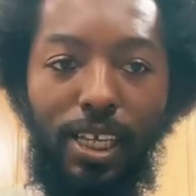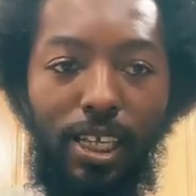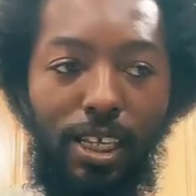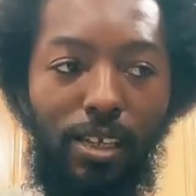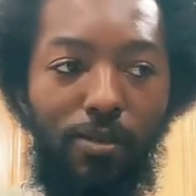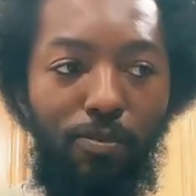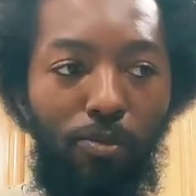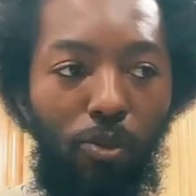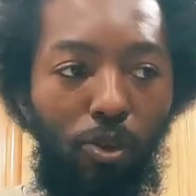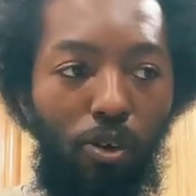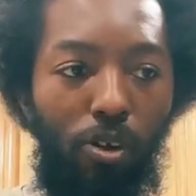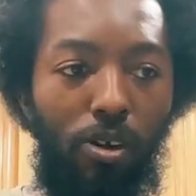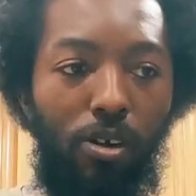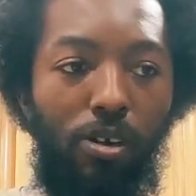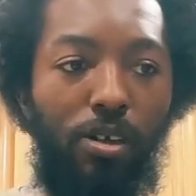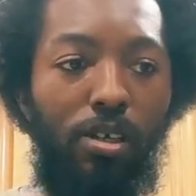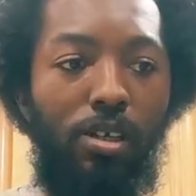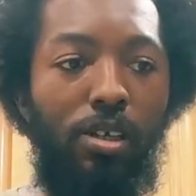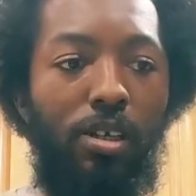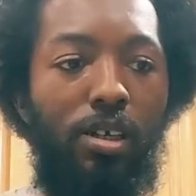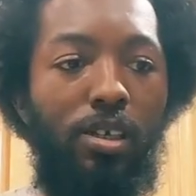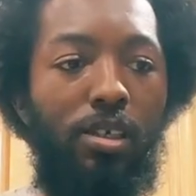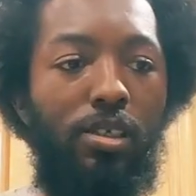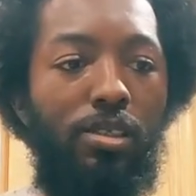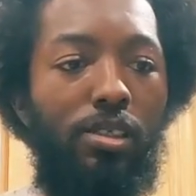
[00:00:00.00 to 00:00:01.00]
eat more.
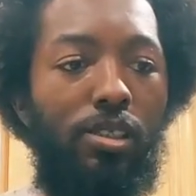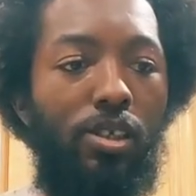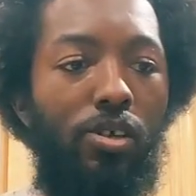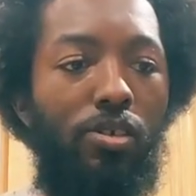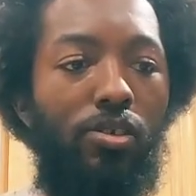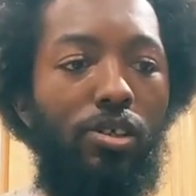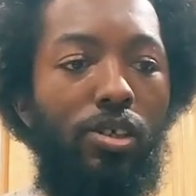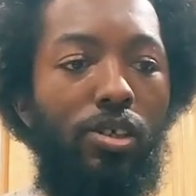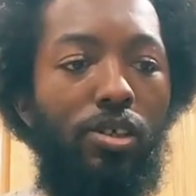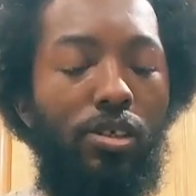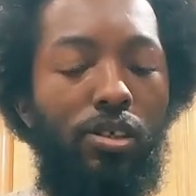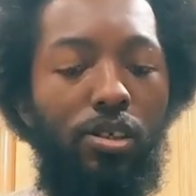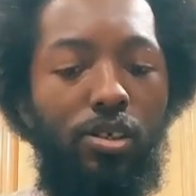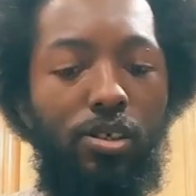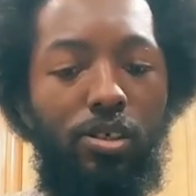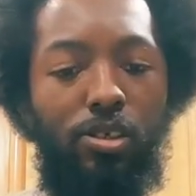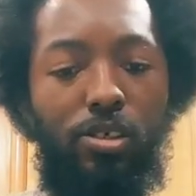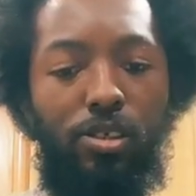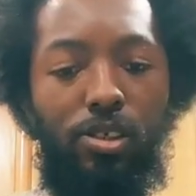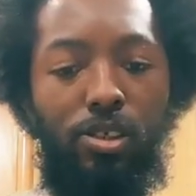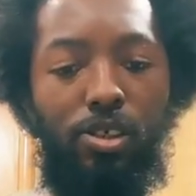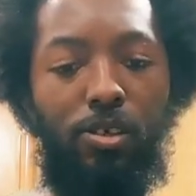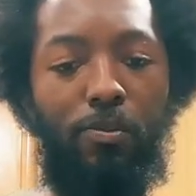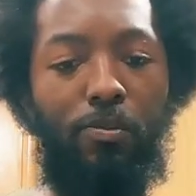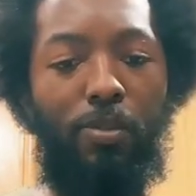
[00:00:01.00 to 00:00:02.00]
So
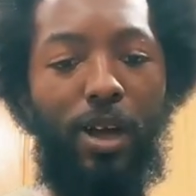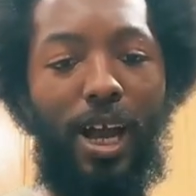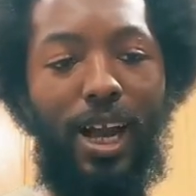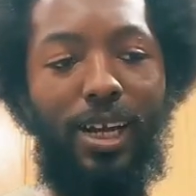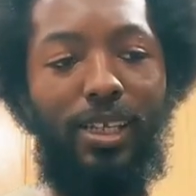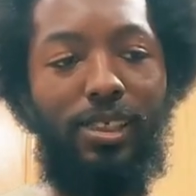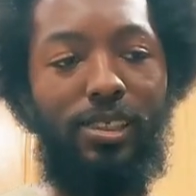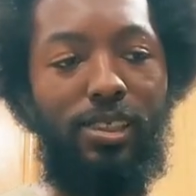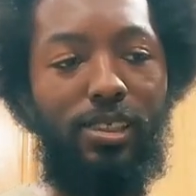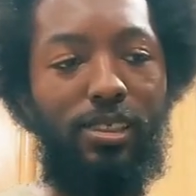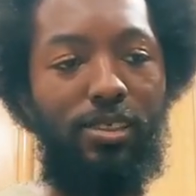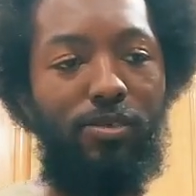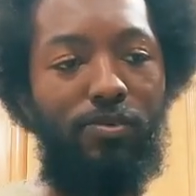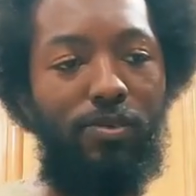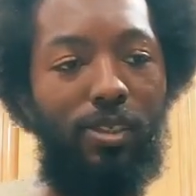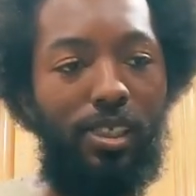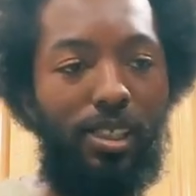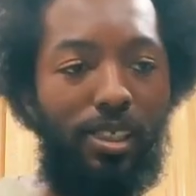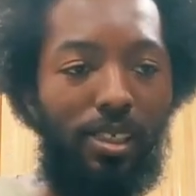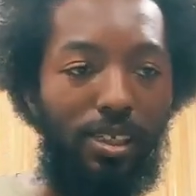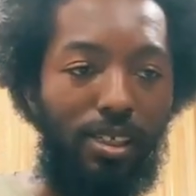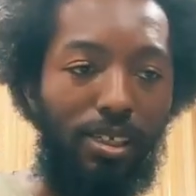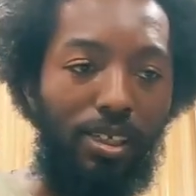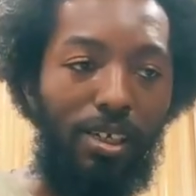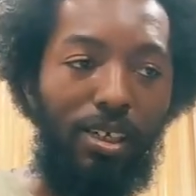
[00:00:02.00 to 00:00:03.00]
your body should
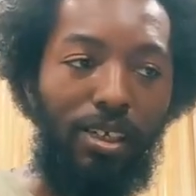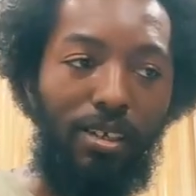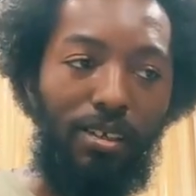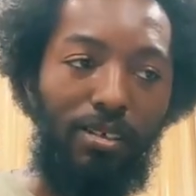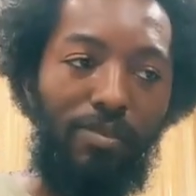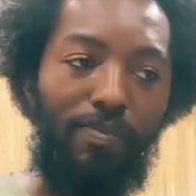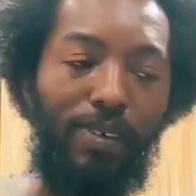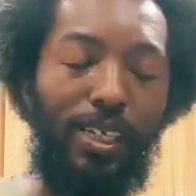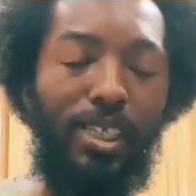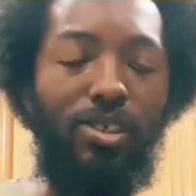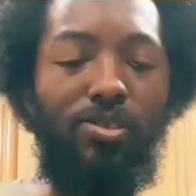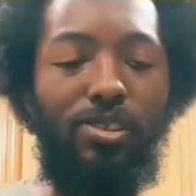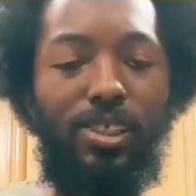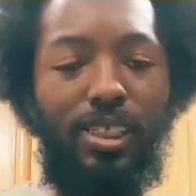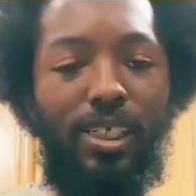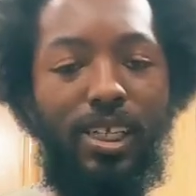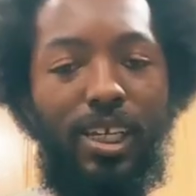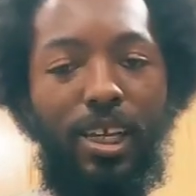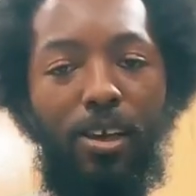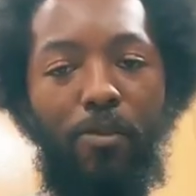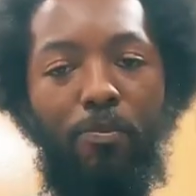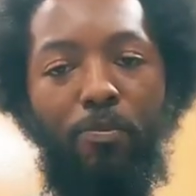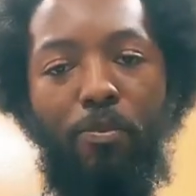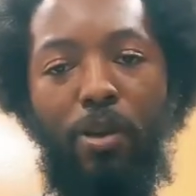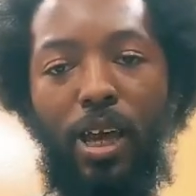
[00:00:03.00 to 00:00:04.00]
really, you should
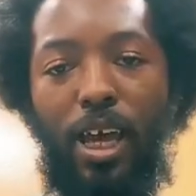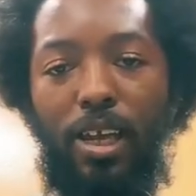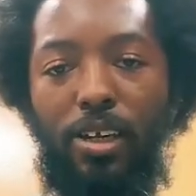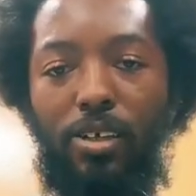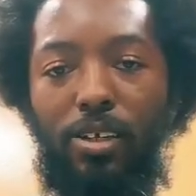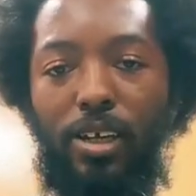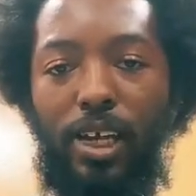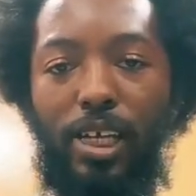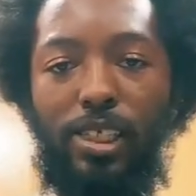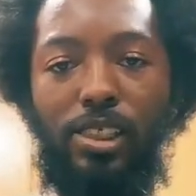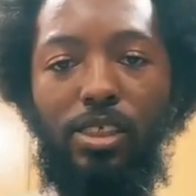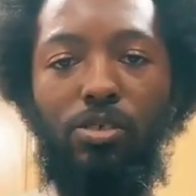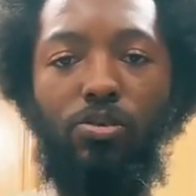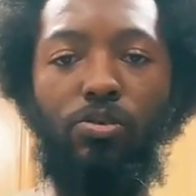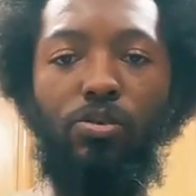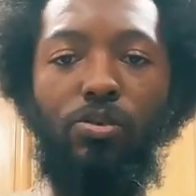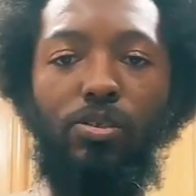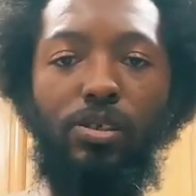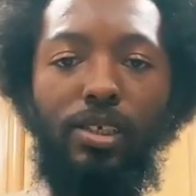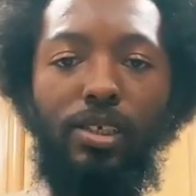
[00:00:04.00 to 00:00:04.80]
get better as you